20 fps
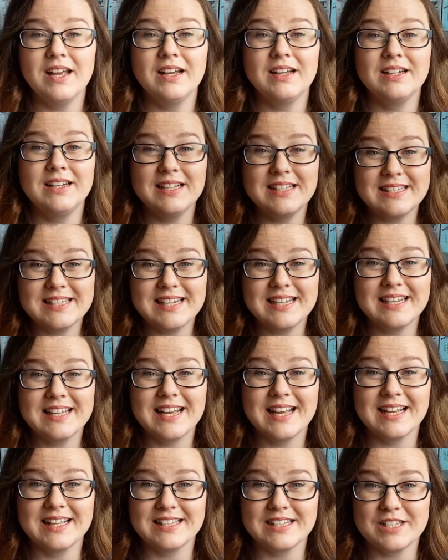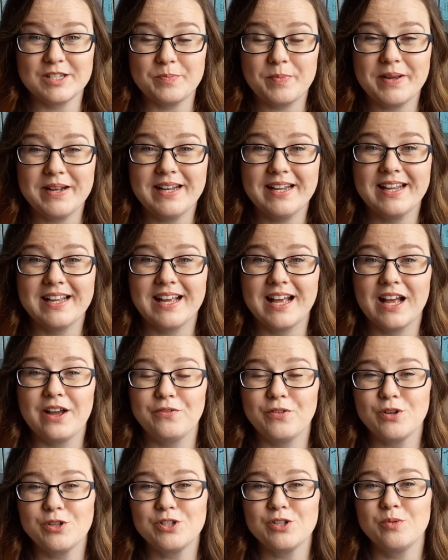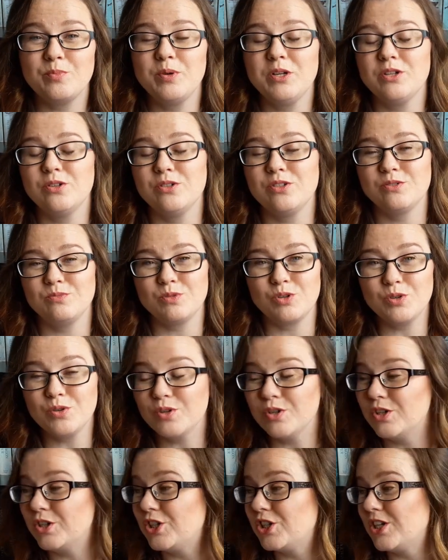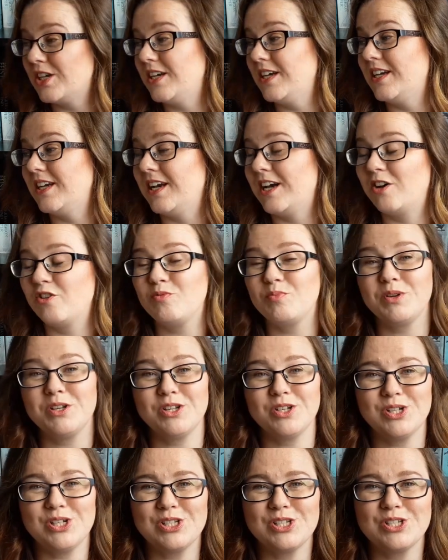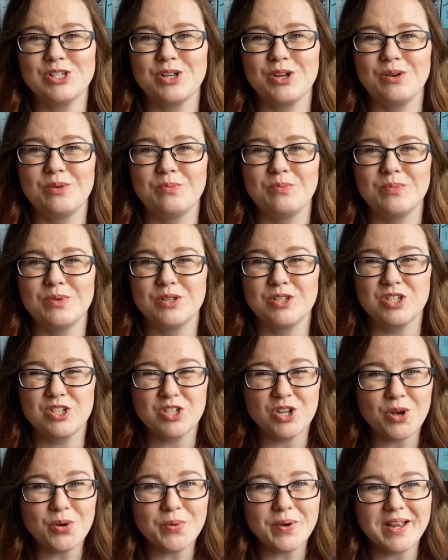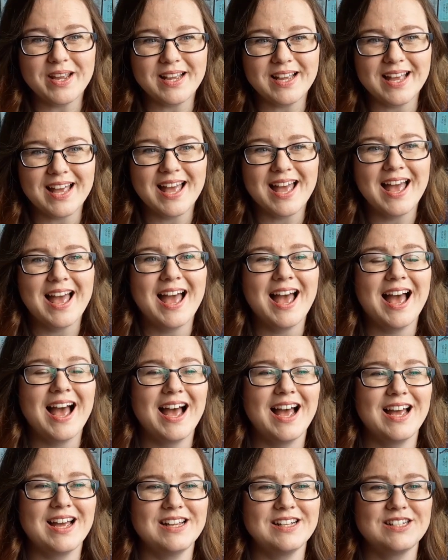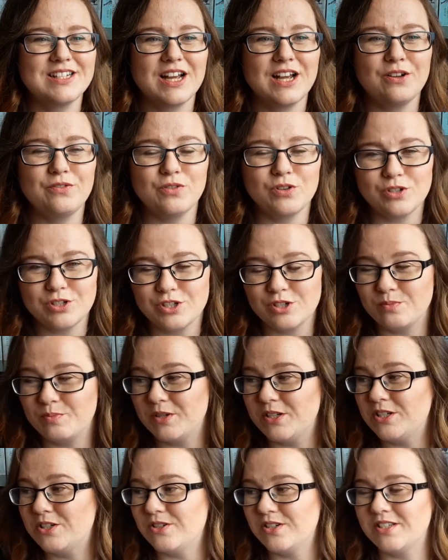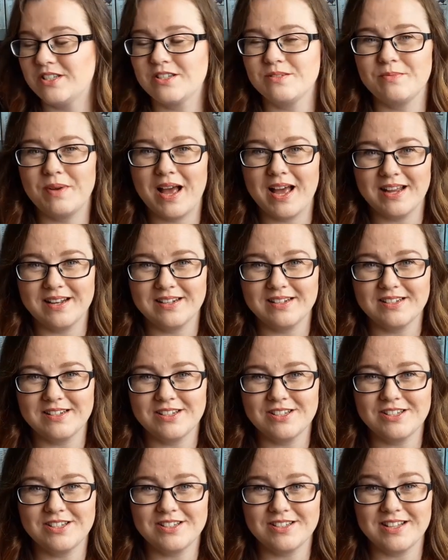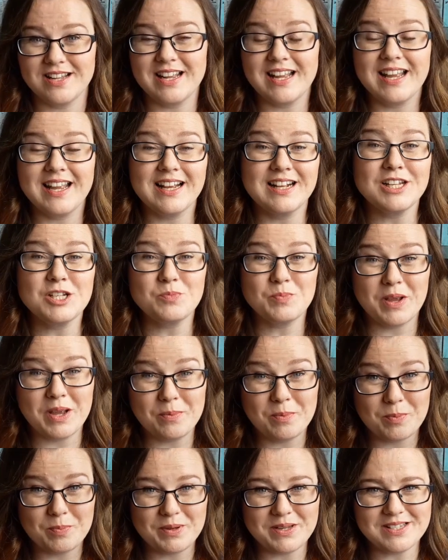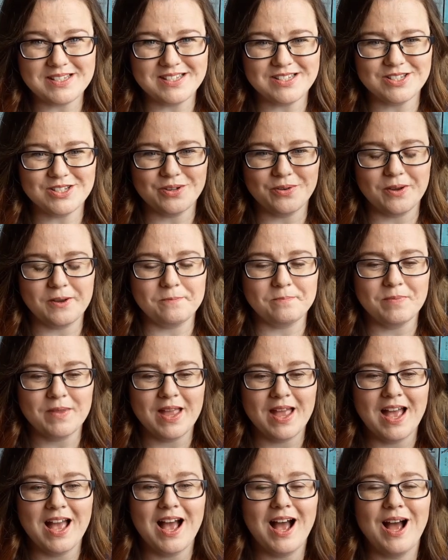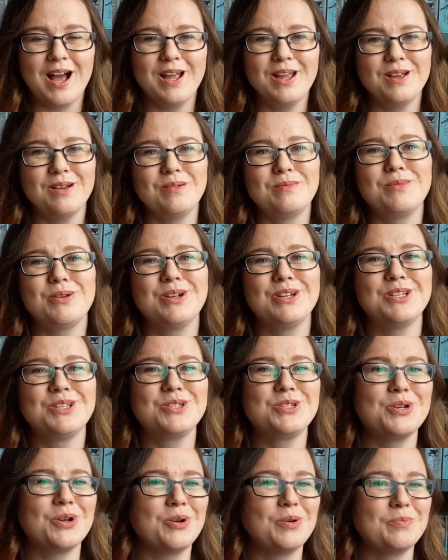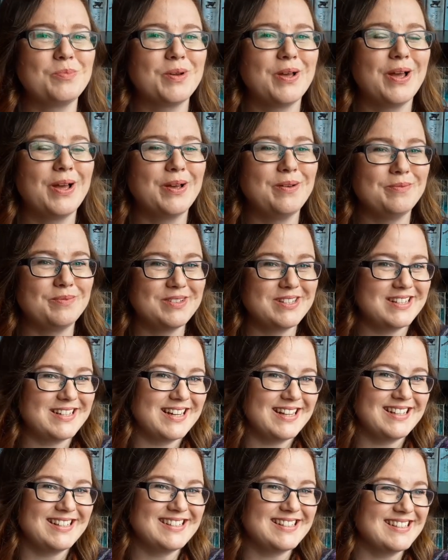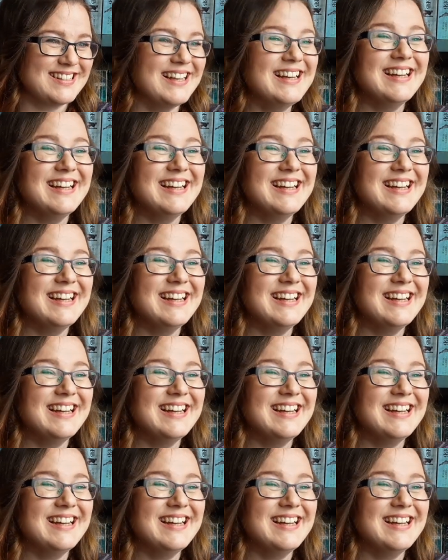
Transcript: knitting and spinning, I've also been doing some crochet, I've been doing some sewing, and I've also been doing some hand English paper piecing sewing. I am going to stop today's